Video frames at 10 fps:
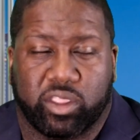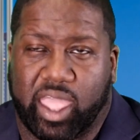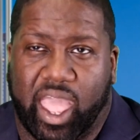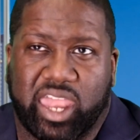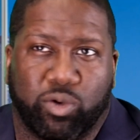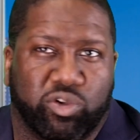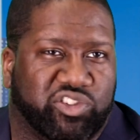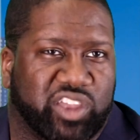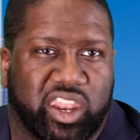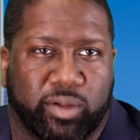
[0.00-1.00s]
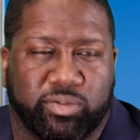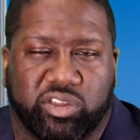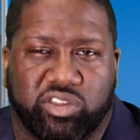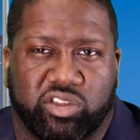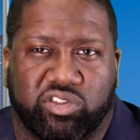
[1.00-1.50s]
The guy that went shot
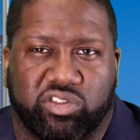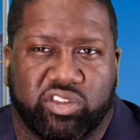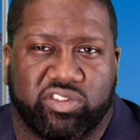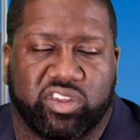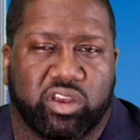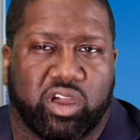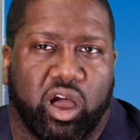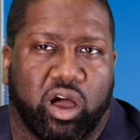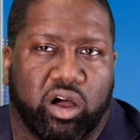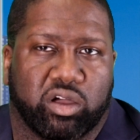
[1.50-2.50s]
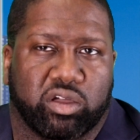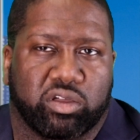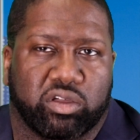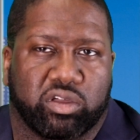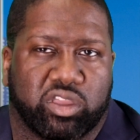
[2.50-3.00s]
up the synagogue,
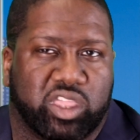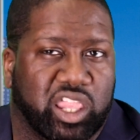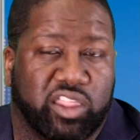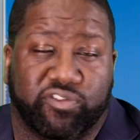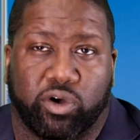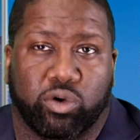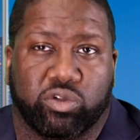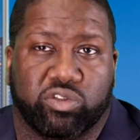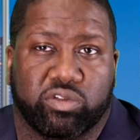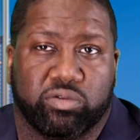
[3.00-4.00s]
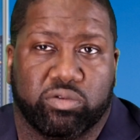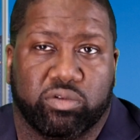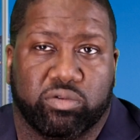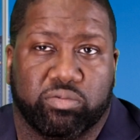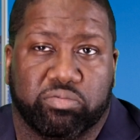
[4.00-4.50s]
killing folks,
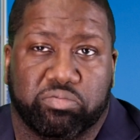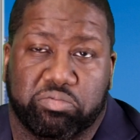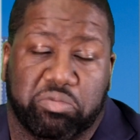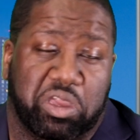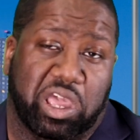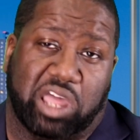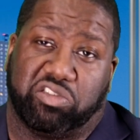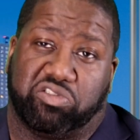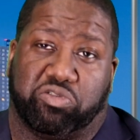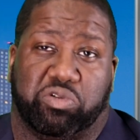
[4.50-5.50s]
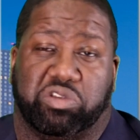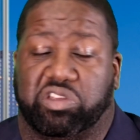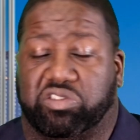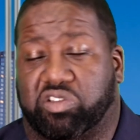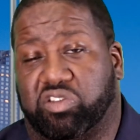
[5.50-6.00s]
he got to
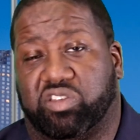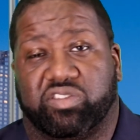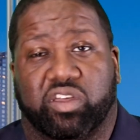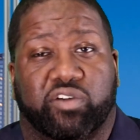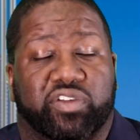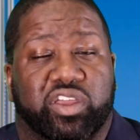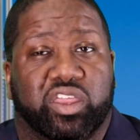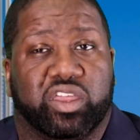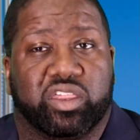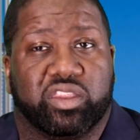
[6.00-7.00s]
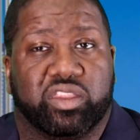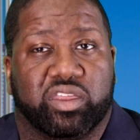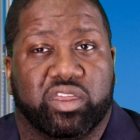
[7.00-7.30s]
surrender and turn himself in.